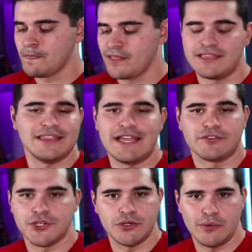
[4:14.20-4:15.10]

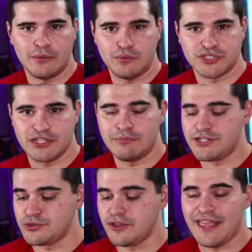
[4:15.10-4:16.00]
never knew it was going to be
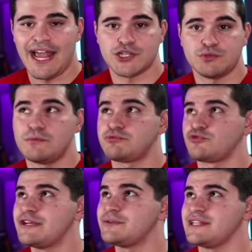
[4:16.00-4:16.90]
during the actual
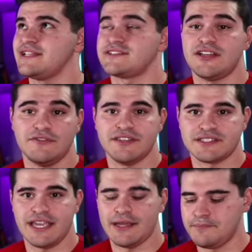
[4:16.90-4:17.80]
pre-release of
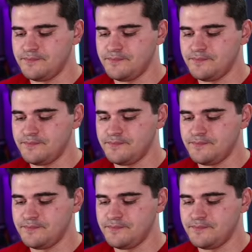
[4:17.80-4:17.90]
this game.